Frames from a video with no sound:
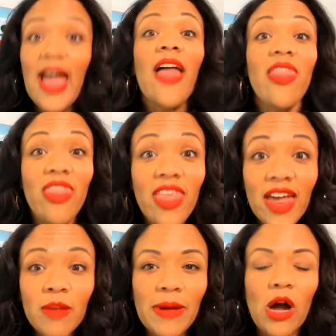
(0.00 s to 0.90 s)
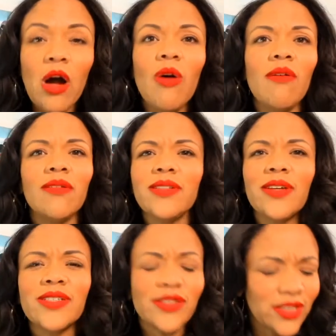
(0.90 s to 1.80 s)
And then about, oh, you
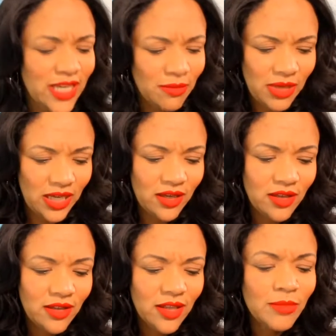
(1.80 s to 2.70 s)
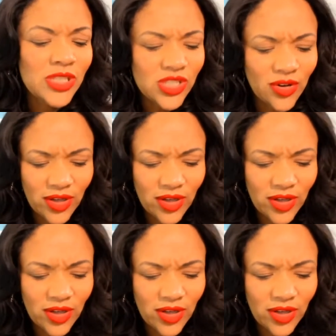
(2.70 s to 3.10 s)
guys are looking at me. Let me show